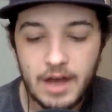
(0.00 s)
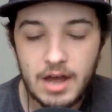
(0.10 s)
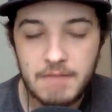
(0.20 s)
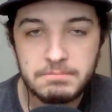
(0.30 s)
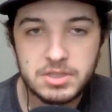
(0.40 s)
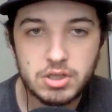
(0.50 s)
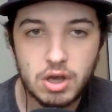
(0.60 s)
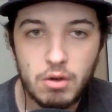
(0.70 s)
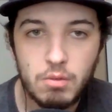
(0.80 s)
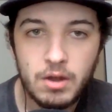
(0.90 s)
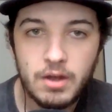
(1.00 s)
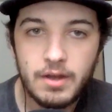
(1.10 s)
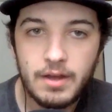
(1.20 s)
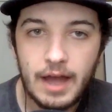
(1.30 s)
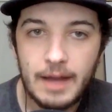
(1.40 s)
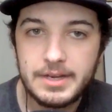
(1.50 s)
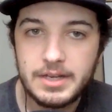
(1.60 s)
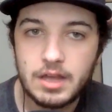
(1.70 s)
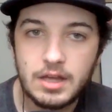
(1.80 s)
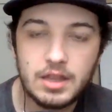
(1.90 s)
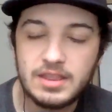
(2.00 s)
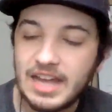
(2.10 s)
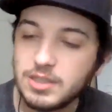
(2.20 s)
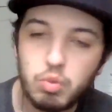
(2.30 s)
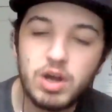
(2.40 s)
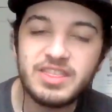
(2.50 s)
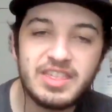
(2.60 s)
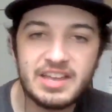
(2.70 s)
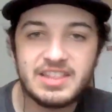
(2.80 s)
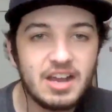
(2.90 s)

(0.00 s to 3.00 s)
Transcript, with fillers: Um, so, I mean, that's one thing.